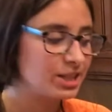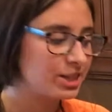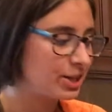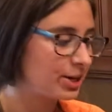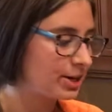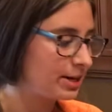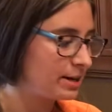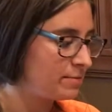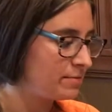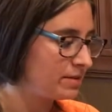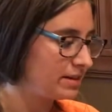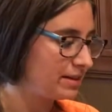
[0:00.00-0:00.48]

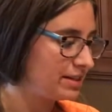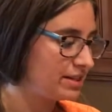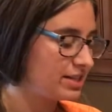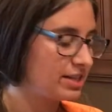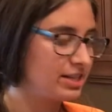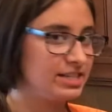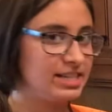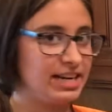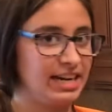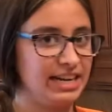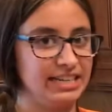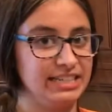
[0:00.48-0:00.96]
30 minutes
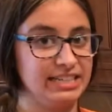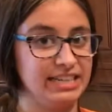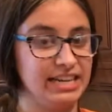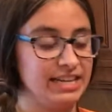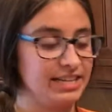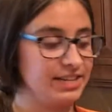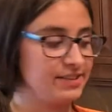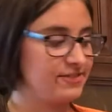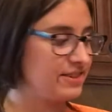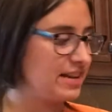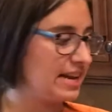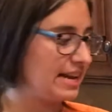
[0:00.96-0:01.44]
are done
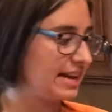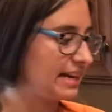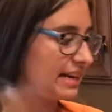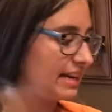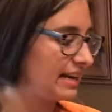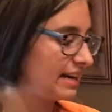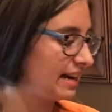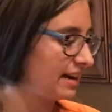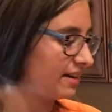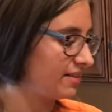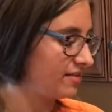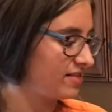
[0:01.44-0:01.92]
and you've taken
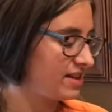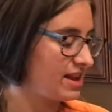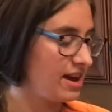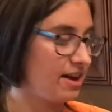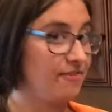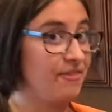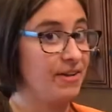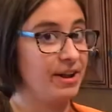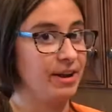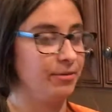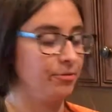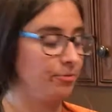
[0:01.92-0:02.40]
it out of the
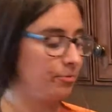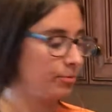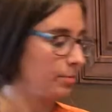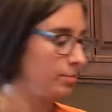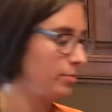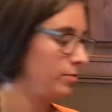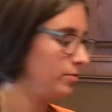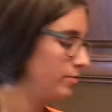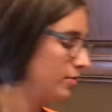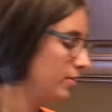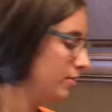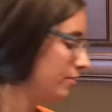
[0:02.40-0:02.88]
oven,
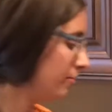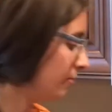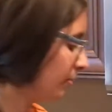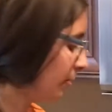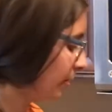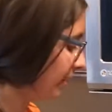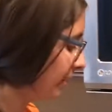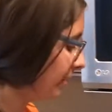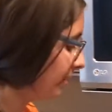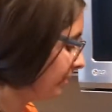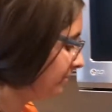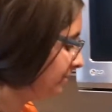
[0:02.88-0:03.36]
remove the foil